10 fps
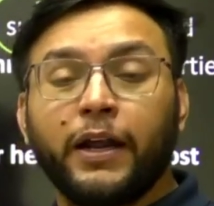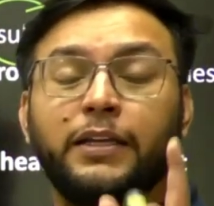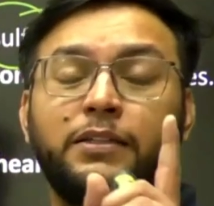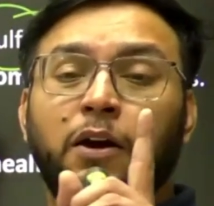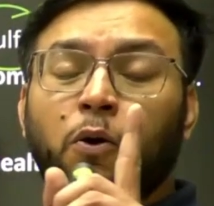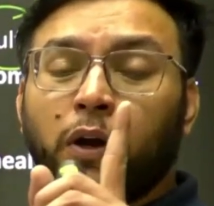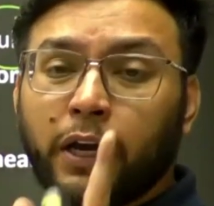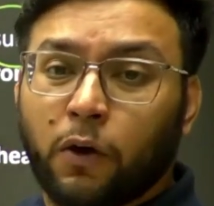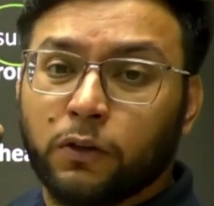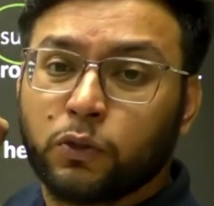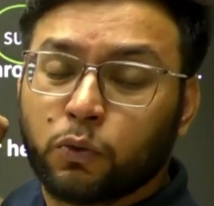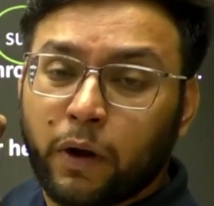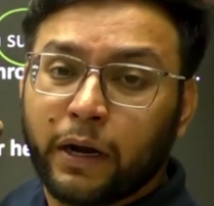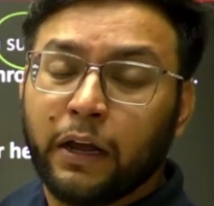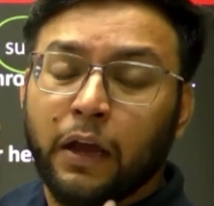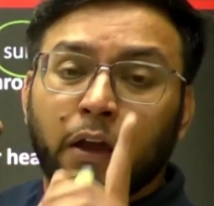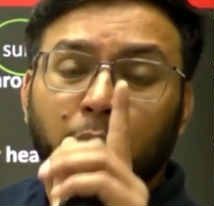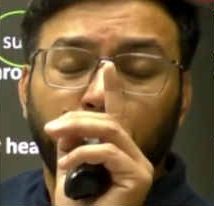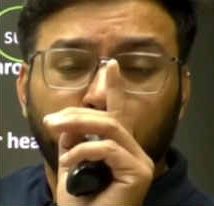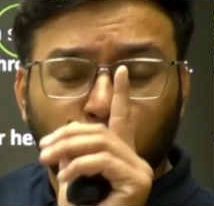is the only constituent
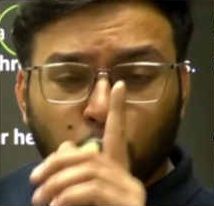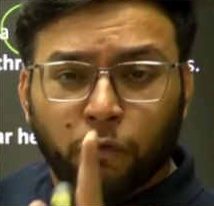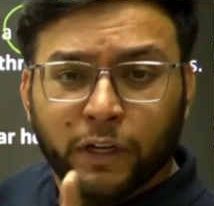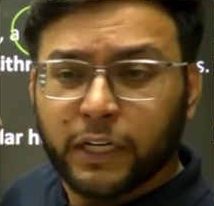through which